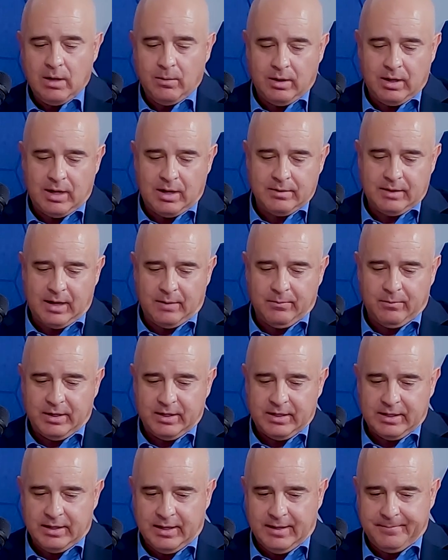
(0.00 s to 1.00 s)
Well, I
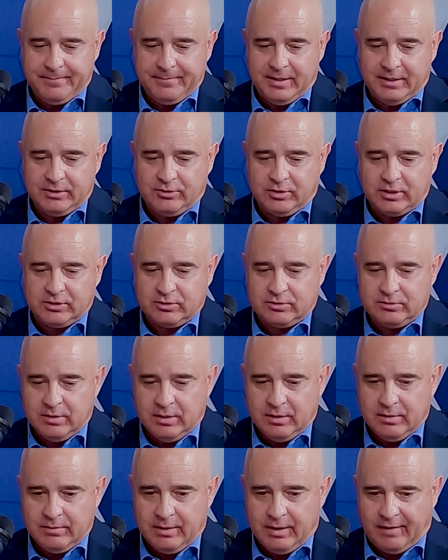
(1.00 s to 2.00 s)
want to address,
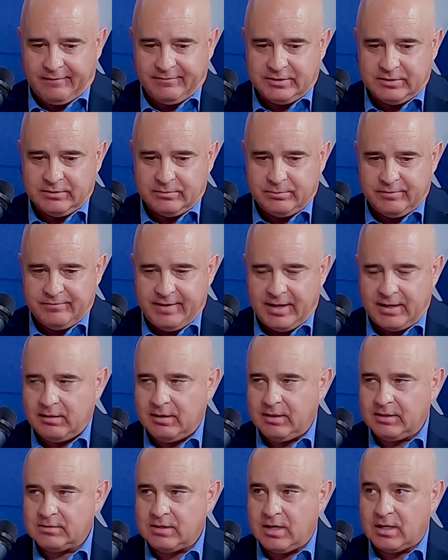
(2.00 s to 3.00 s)
obviously, we've had a
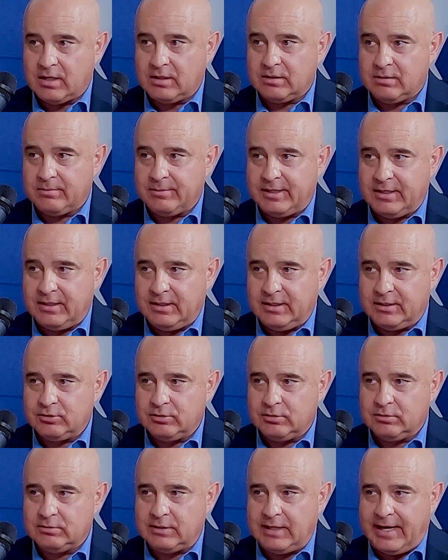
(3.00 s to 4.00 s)
lot of talk out there about
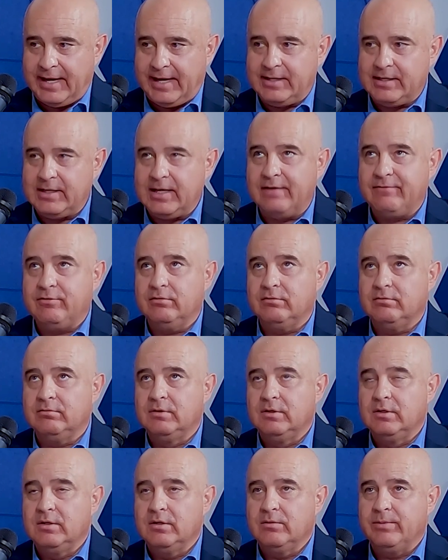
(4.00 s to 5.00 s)
elections. And
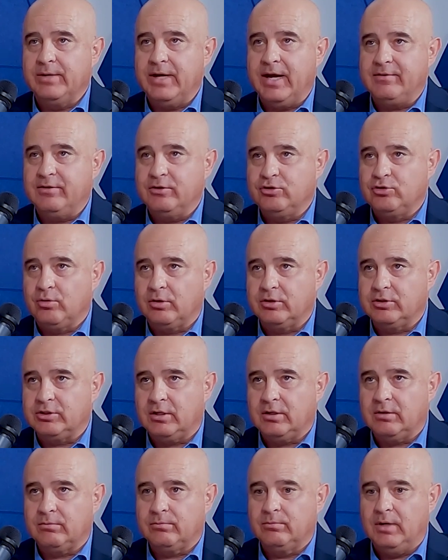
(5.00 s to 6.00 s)
we had the
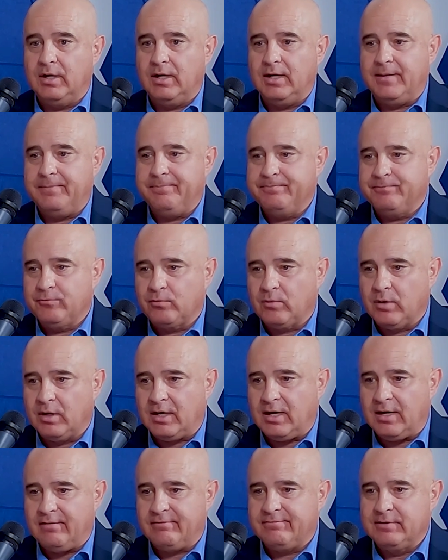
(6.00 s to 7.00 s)
Georgia
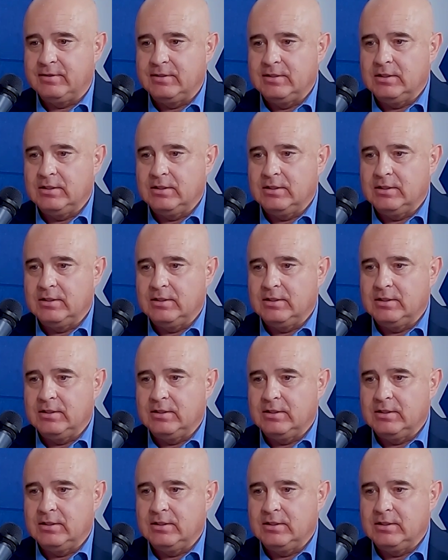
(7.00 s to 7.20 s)
runoff